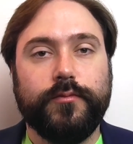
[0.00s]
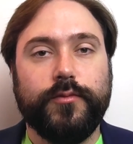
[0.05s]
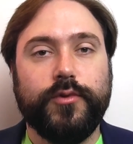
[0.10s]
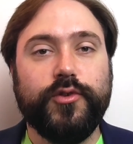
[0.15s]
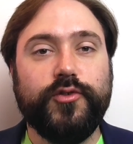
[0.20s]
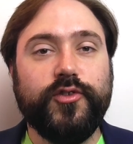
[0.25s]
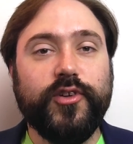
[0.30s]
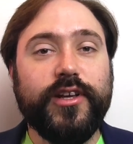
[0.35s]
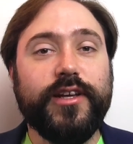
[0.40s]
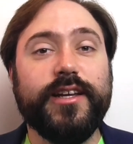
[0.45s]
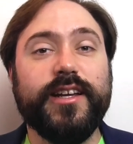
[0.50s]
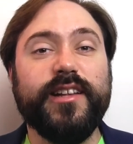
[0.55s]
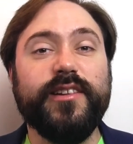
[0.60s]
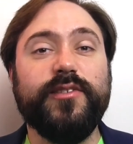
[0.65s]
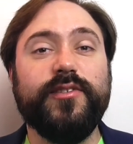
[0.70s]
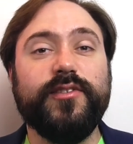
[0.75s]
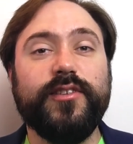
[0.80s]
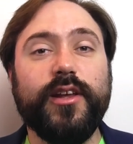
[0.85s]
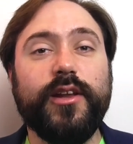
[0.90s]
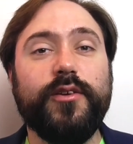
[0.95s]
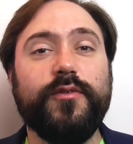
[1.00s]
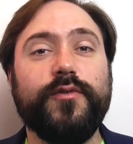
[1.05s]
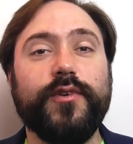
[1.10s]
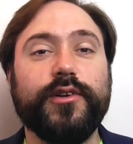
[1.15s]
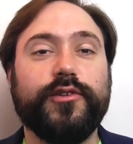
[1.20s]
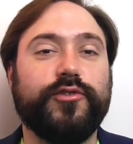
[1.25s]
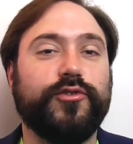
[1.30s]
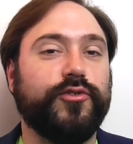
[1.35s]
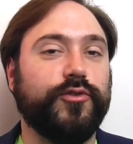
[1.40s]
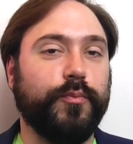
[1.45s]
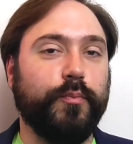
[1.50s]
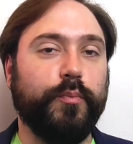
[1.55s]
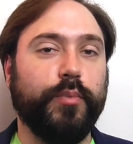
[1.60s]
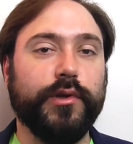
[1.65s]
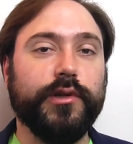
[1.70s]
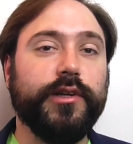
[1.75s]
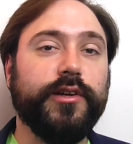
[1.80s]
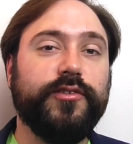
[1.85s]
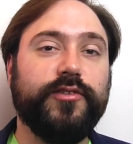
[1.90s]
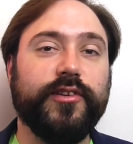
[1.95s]
You see, instead of
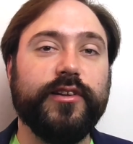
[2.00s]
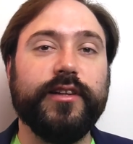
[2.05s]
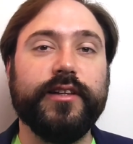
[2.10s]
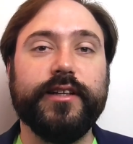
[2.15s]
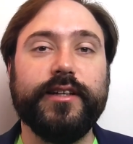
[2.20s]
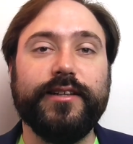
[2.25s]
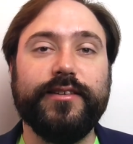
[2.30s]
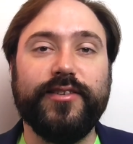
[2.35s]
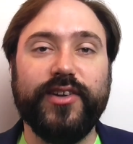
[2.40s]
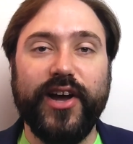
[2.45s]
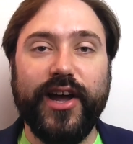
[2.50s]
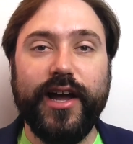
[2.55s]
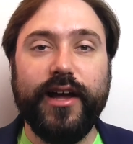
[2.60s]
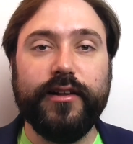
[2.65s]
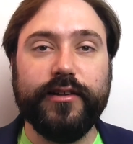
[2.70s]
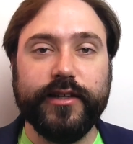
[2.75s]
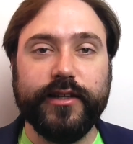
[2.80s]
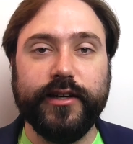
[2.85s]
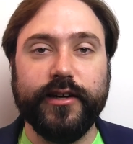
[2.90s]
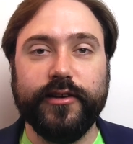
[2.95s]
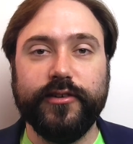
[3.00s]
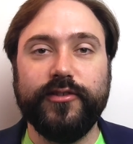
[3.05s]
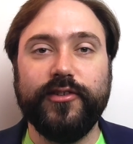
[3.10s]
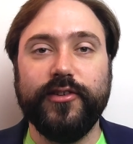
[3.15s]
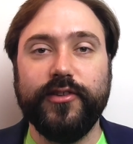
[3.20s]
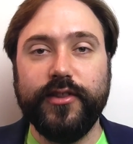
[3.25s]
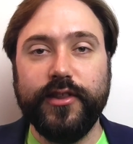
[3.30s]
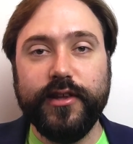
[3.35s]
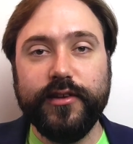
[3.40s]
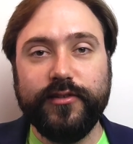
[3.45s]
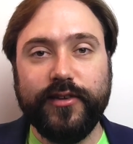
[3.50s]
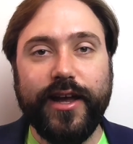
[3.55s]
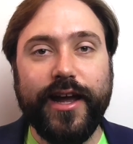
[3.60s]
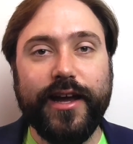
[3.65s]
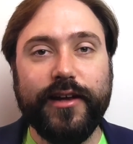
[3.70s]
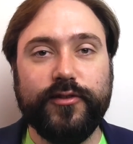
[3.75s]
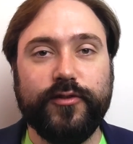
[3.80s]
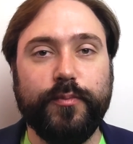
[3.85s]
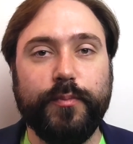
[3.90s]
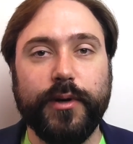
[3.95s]
explicitly telling us this
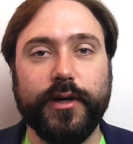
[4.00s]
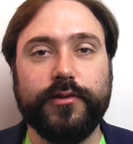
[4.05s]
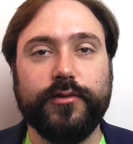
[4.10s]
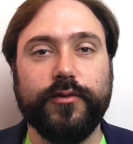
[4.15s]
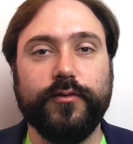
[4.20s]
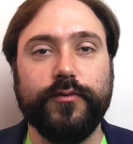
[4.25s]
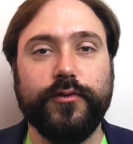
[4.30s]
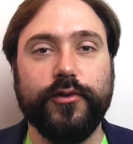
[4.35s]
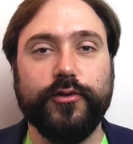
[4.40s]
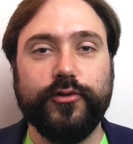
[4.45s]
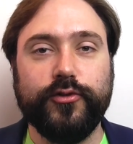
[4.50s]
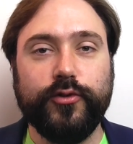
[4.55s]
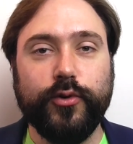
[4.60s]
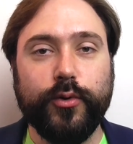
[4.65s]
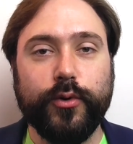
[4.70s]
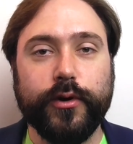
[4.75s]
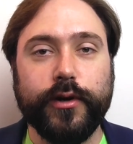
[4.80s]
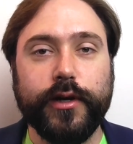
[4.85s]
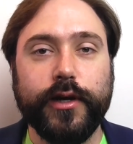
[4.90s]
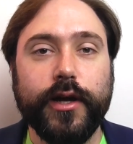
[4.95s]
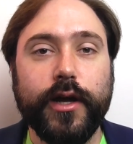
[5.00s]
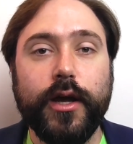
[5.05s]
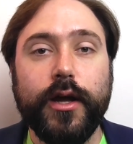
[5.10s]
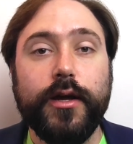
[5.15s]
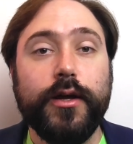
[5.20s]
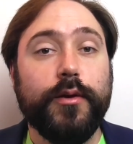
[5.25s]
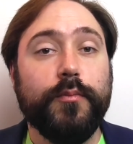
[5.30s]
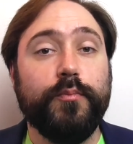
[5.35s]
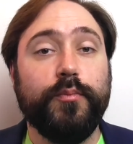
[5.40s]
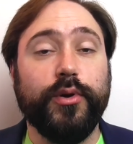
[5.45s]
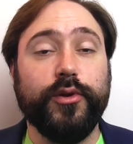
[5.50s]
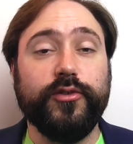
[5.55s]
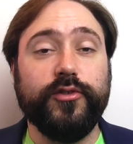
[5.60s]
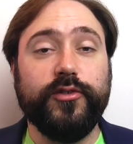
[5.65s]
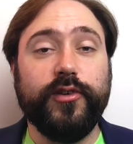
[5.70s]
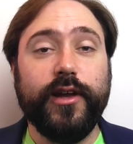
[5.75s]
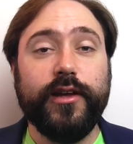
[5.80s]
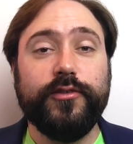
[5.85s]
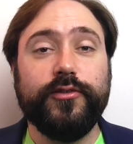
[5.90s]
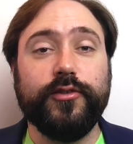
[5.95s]
aspect of the story,
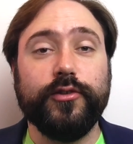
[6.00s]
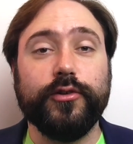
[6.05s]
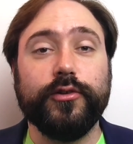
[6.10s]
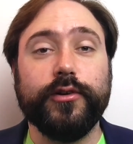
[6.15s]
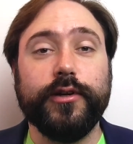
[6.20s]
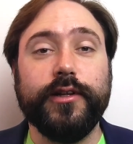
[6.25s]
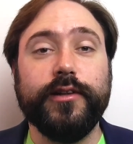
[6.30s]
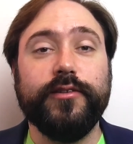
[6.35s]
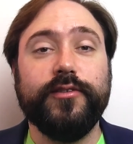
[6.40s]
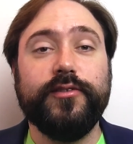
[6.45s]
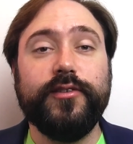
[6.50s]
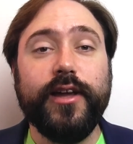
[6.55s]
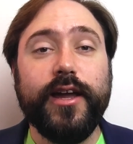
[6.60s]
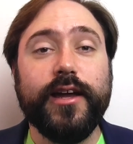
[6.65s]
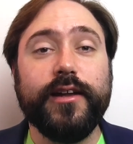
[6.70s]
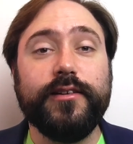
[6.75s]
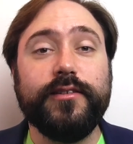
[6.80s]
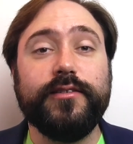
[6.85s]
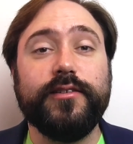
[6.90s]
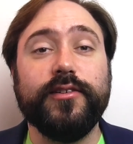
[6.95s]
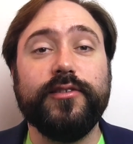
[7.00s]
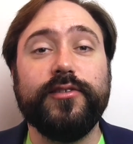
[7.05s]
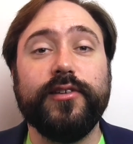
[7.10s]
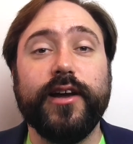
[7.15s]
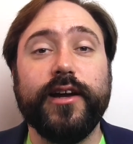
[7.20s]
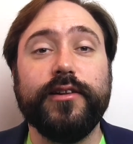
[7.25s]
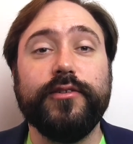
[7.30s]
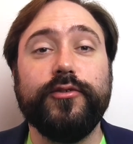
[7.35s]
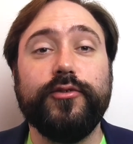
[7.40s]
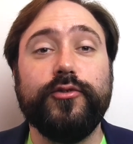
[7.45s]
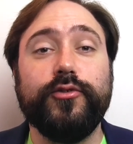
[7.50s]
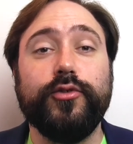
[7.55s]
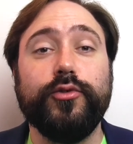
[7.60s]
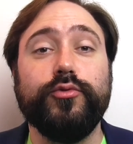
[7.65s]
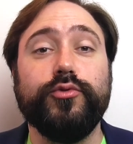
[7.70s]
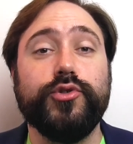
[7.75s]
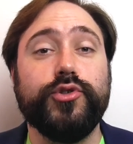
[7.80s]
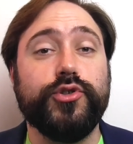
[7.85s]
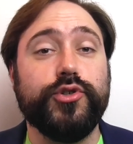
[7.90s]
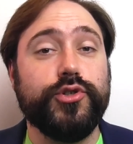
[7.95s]
Possessor instead decides
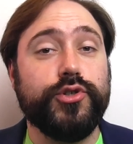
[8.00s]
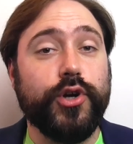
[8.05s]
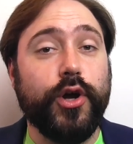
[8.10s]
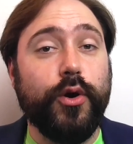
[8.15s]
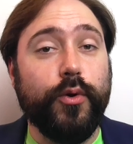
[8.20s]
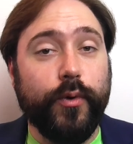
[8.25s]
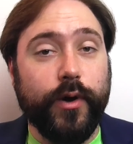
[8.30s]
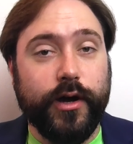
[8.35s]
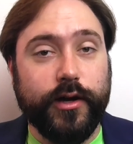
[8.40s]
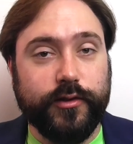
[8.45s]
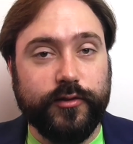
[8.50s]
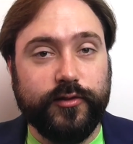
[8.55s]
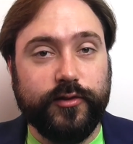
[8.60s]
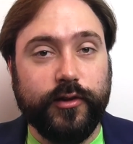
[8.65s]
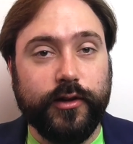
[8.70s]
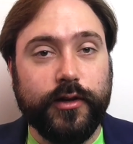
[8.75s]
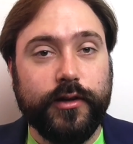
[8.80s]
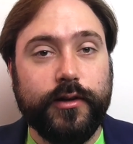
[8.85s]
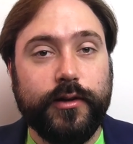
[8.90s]
to show us.